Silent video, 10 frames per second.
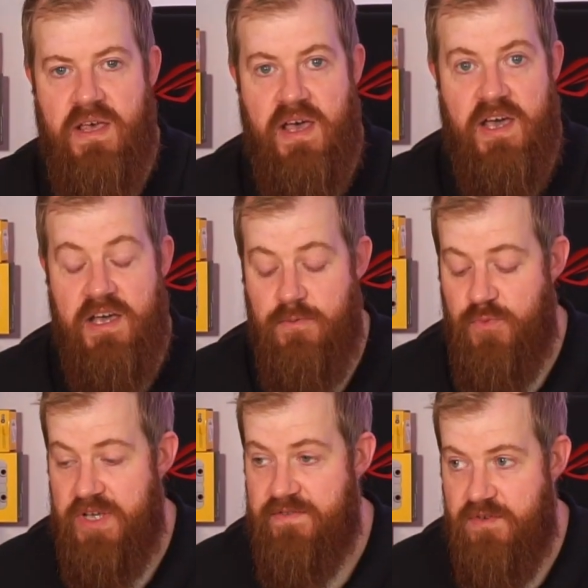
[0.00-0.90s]
And
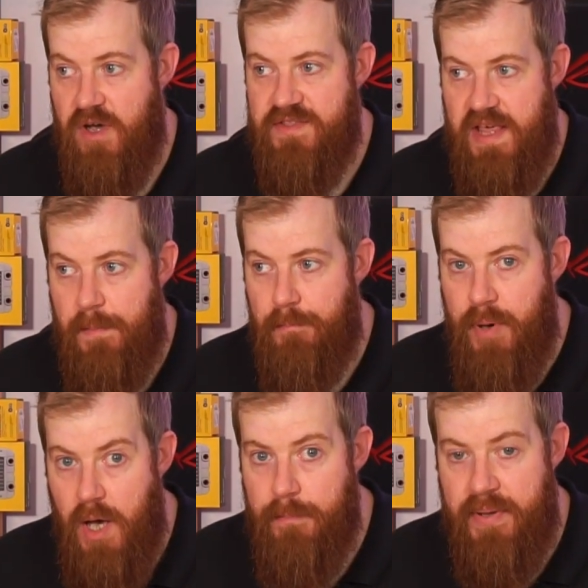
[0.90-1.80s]
we've got that
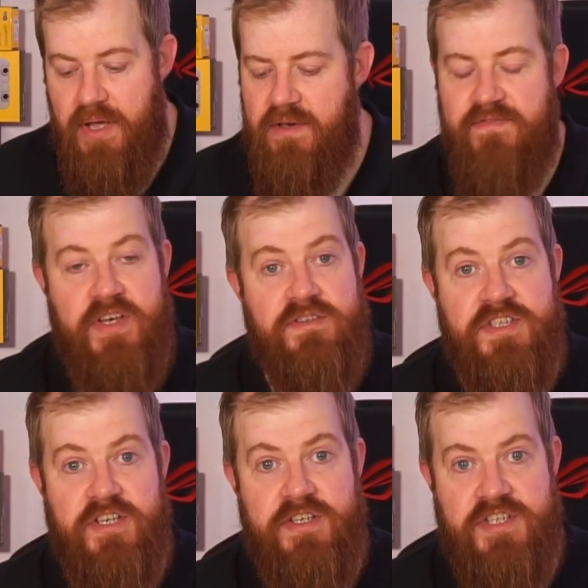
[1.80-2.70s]
pop
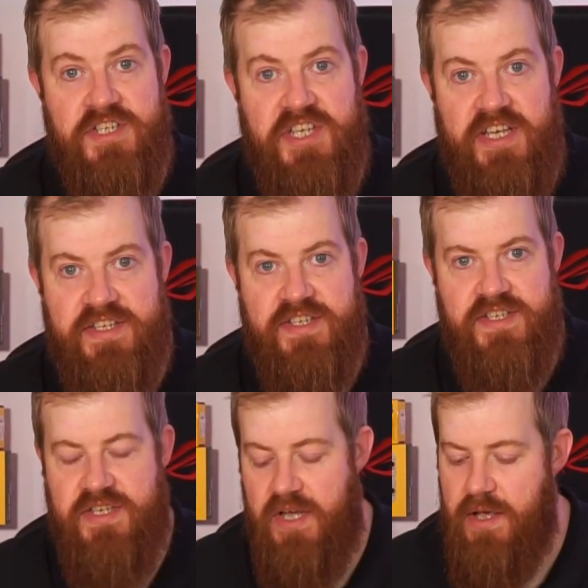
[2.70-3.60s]
filter to
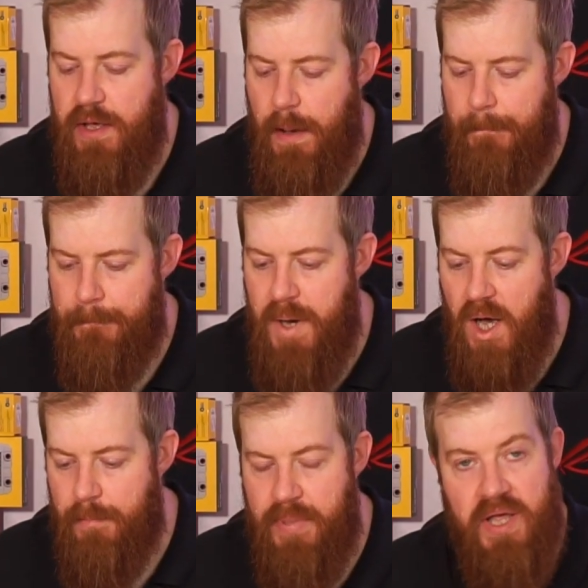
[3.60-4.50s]
test.
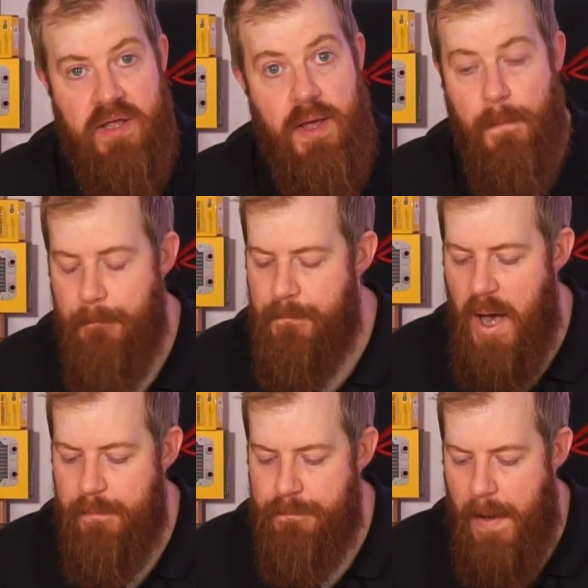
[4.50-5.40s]
Pop,
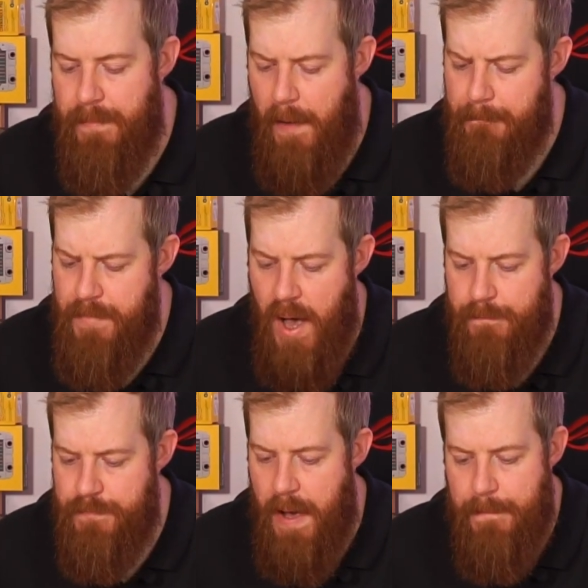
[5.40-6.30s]
pop, pop, pop,
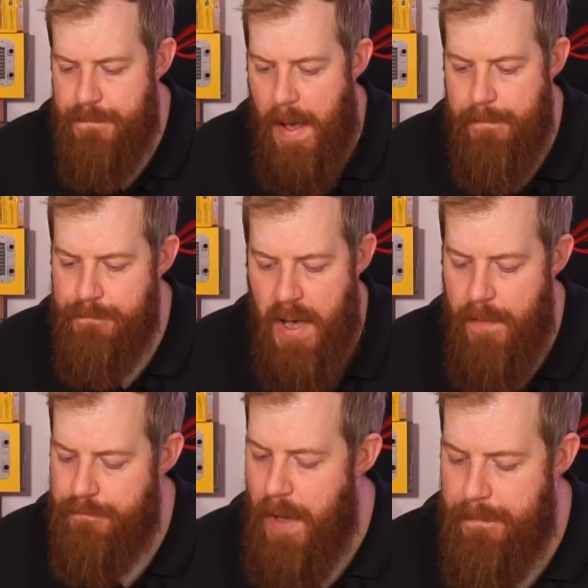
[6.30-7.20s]
pop, pop, pop,
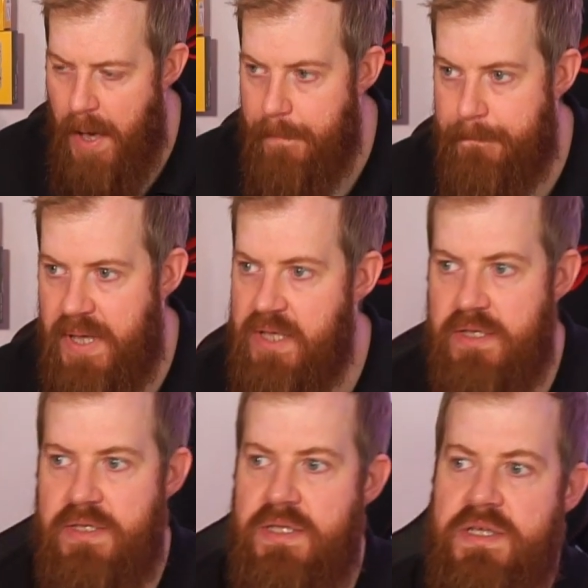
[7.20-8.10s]
pop, pop, pop.
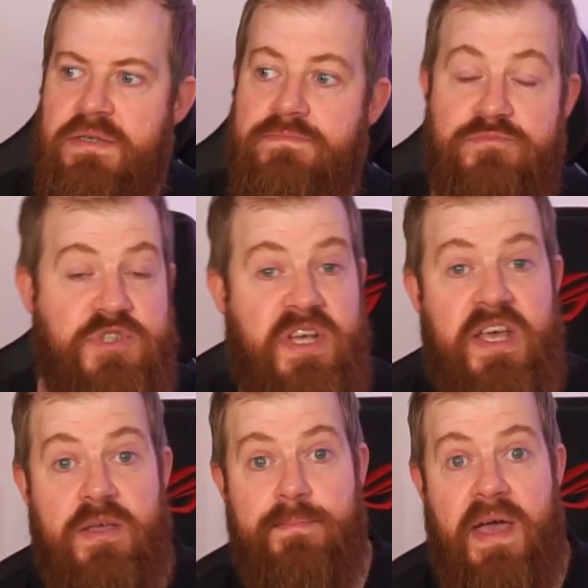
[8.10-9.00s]

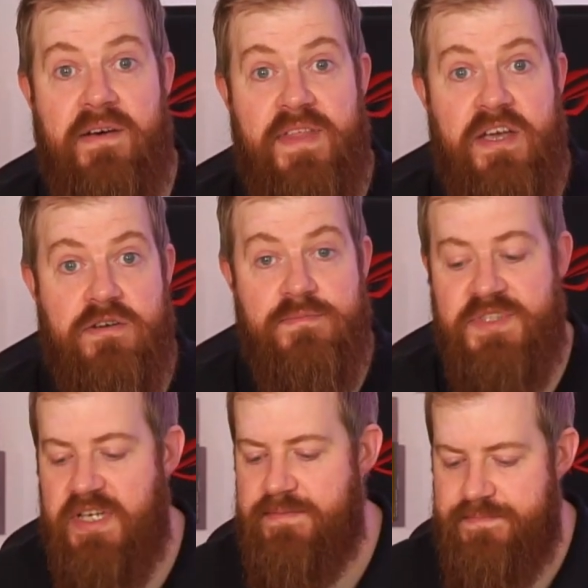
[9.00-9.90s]
See how that
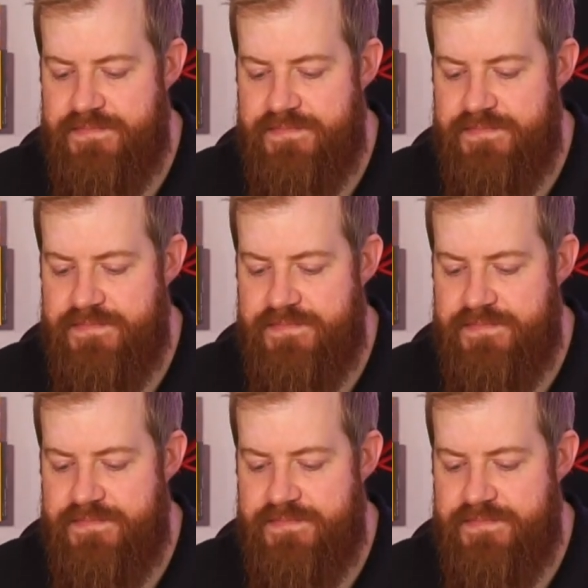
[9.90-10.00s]
comes out.